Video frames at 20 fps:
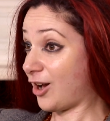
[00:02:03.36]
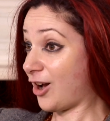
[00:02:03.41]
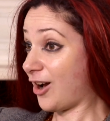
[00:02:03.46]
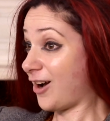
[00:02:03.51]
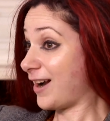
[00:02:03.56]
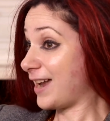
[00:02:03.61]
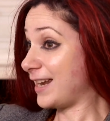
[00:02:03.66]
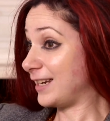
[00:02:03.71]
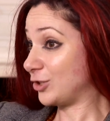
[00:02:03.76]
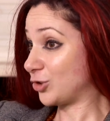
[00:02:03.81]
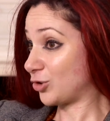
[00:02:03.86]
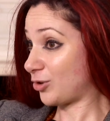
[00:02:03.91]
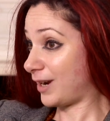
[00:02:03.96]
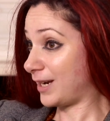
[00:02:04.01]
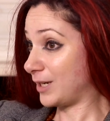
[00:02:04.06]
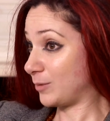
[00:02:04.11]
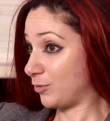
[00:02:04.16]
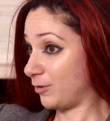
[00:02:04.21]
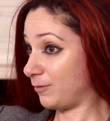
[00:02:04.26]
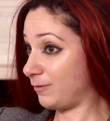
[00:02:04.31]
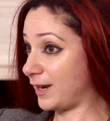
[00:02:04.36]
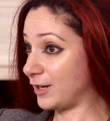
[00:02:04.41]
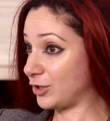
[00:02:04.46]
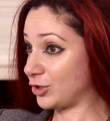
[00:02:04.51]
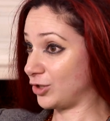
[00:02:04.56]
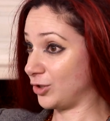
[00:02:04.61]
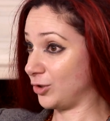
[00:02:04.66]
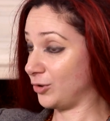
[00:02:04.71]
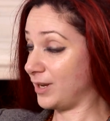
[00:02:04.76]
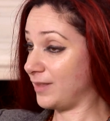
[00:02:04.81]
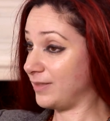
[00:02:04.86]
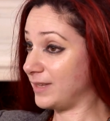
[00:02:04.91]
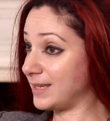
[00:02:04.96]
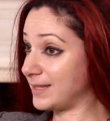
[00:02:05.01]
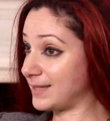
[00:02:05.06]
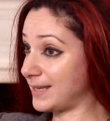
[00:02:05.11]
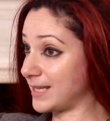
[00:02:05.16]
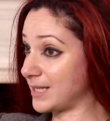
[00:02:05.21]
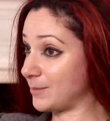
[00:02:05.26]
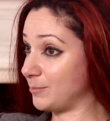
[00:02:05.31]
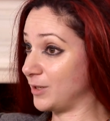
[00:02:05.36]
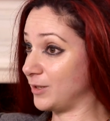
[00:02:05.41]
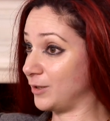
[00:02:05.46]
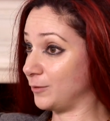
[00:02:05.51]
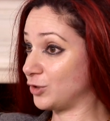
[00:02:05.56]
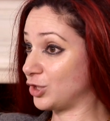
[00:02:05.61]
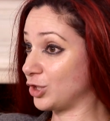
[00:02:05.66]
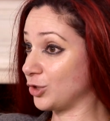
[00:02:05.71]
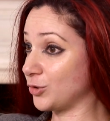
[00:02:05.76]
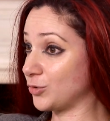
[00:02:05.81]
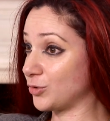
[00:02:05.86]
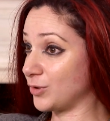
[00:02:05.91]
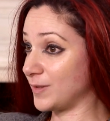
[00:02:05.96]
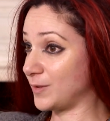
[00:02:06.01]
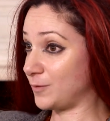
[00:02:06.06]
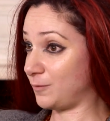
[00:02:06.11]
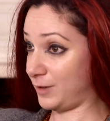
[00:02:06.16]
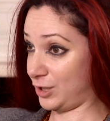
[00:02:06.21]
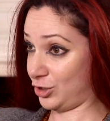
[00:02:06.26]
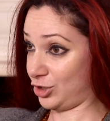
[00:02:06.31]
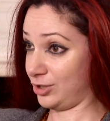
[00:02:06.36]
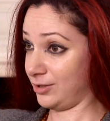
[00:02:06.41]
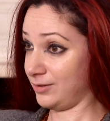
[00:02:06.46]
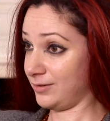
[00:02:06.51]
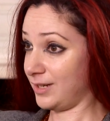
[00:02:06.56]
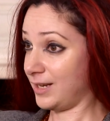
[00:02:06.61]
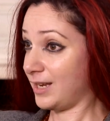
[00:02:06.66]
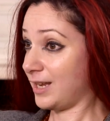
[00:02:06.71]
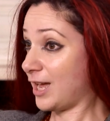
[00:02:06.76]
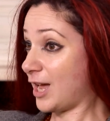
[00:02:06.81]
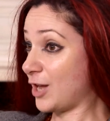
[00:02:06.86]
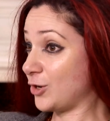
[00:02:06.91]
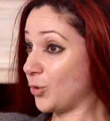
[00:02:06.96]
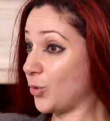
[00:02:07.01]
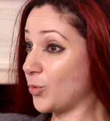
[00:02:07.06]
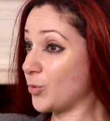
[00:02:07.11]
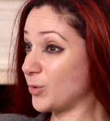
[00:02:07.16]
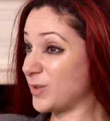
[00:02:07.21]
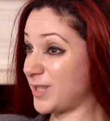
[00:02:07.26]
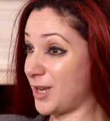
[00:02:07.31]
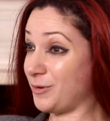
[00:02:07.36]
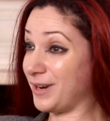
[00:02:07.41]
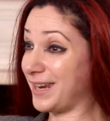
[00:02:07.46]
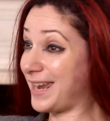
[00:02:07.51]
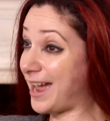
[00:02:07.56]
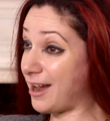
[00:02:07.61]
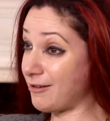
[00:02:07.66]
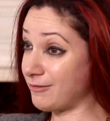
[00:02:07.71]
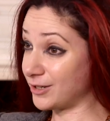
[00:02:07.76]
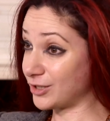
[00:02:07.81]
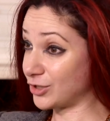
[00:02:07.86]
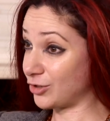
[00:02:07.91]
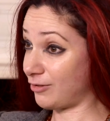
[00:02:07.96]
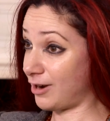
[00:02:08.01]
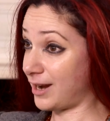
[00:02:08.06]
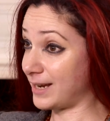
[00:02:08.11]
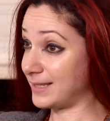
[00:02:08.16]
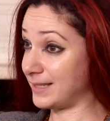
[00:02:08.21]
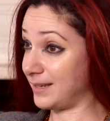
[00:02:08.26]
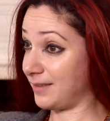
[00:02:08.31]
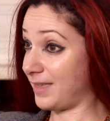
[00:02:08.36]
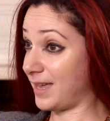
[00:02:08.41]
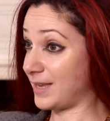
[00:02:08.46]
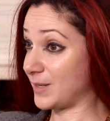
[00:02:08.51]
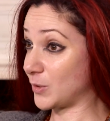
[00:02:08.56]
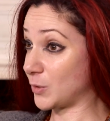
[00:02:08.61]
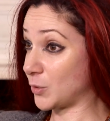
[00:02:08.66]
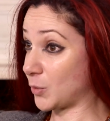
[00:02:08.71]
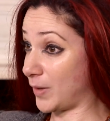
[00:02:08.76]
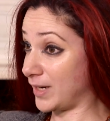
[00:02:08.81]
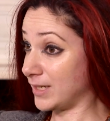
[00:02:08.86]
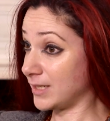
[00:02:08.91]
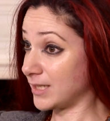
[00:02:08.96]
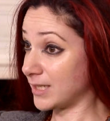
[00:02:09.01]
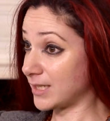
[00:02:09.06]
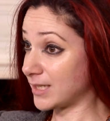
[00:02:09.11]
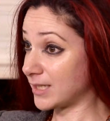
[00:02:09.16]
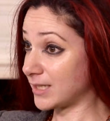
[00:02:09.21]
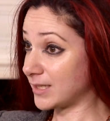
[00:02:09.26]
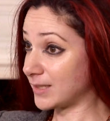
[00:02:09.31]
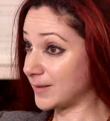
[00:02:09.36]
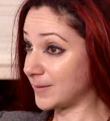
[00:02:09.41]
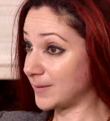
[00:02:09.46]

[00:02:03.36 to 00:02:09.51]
a highly trained professional in the assessment of children's vision and also in characterising their squint.